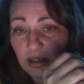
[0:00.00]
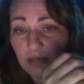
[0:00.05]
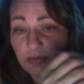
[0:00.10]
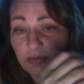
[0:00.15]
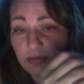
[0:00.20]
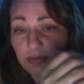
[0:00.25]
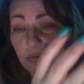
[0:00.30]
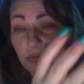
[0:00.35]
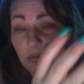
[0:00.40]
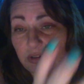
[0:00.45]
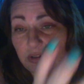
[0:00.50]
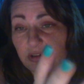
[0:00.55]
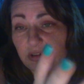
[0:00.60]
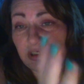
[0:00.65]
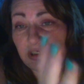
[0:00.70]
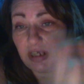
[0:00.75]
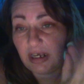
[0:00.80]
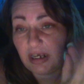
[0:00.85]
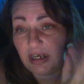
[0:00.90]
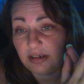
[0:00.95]
Having
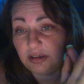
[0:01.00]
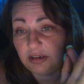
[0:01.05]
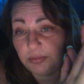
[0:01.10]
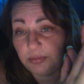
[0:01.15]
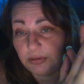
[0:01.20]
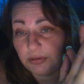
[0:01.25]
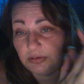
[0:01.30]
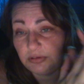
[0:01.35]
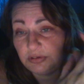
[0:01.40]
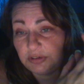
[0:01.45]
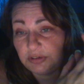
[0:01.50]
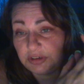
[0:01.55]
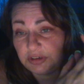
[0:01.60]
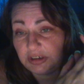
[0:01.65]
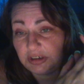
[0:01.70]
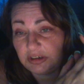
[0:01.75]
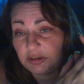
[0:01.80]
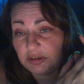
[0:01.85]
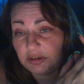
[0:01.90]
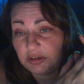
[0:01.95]
oily, acne-prone
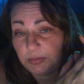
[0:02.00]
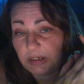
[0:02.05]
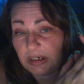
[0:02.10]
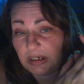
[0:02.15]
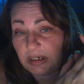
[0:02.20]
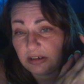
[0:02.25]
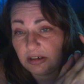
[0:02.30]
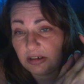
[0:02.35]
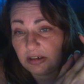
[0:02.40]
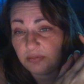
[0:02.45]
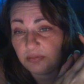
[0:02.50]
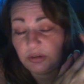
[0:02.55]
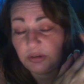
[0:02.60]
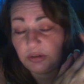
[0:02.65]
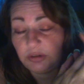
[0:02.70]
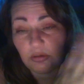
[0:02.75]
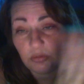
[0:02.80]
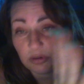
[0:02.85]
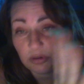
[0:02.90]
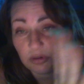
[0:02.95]
skin is bad enough. You
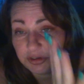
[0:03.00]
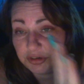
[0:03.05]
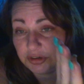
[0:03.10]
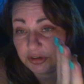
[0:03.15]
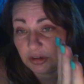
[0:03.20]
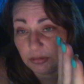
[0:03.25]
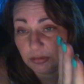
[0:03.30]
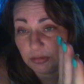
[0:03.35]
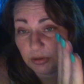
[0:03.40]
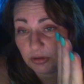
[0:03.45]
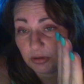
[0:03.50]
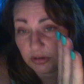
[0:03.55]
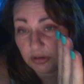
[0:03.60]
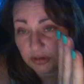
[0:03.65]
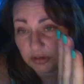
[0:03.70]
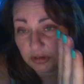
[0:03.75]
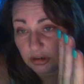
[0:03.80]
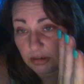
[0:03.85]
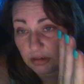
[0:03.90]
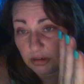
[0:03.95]
don't want a sunburn on
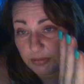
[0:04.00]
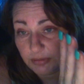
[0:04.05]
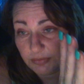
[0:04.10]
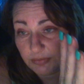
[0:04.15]
top of it.